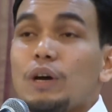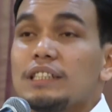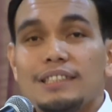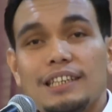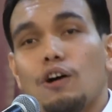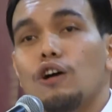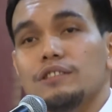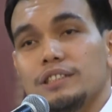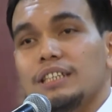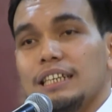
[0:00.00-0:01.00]
we are seeing all
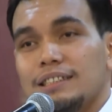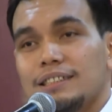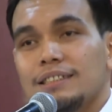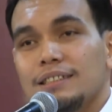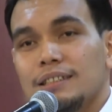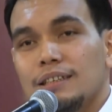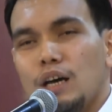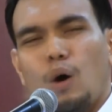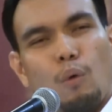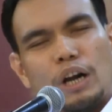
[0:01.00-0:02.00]
these things.
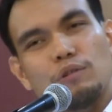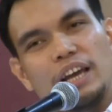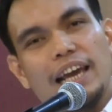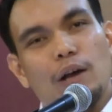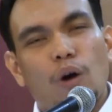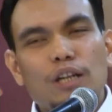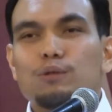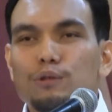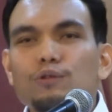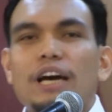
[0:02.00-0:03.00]
What do they want
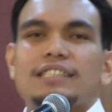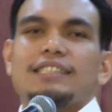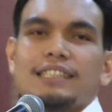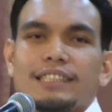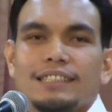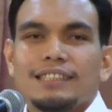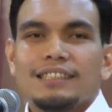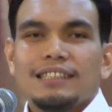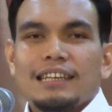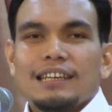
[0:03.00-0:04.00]
to do actually?
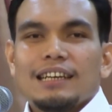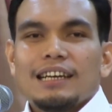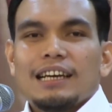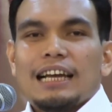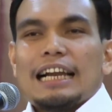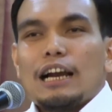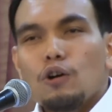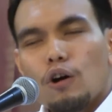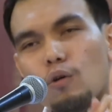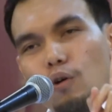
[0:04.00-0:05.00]

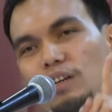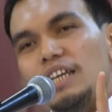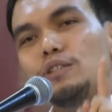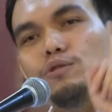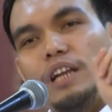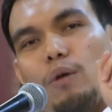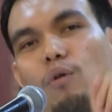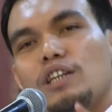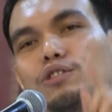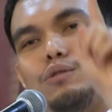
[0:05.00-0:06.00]
Not only do they
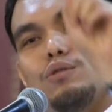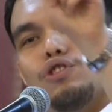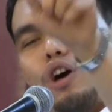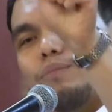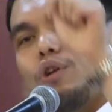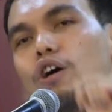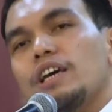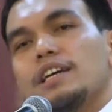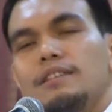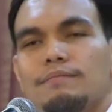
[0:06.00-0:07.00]
want you to stop
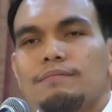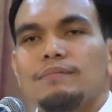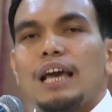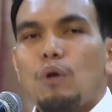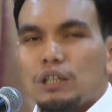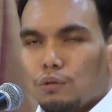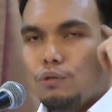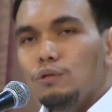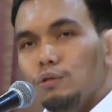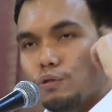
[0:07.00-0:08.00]
talking, they want
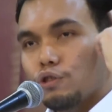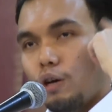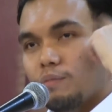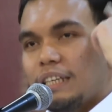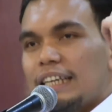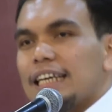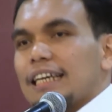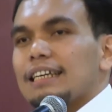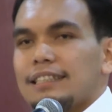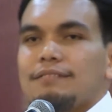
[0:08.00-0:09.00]
you to stop
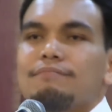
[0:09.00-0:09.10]
thinking.